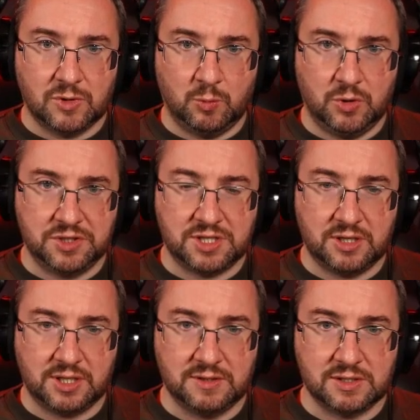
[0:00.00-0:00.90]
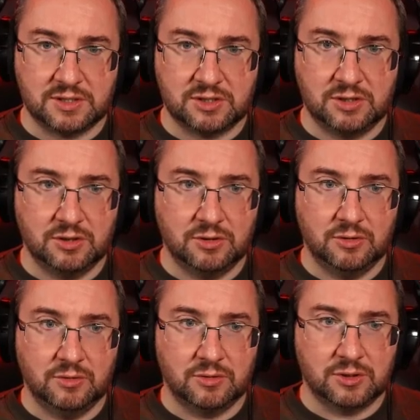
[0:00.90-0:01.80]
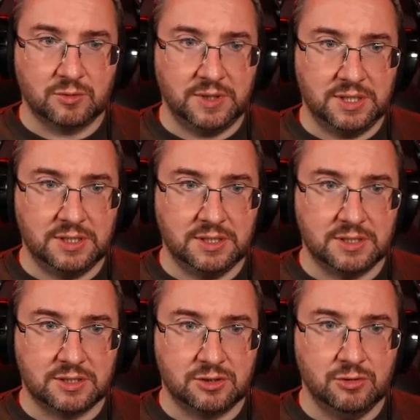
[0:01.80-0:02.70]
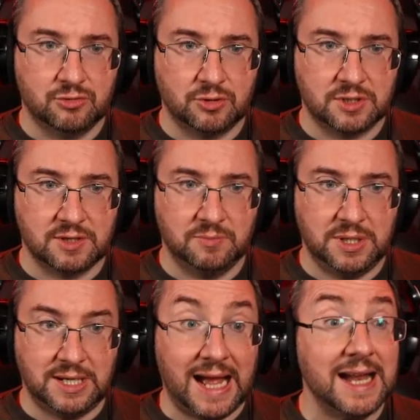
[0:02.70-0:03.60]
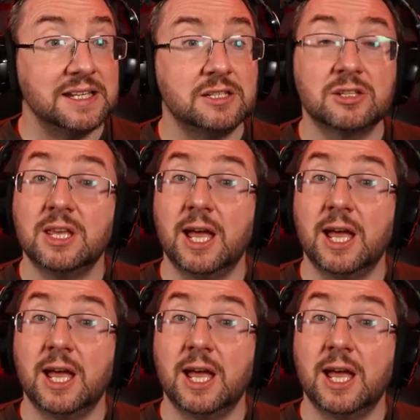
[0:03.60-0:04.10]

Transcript: One star gives us 2 twins. 2 trunks have been added to the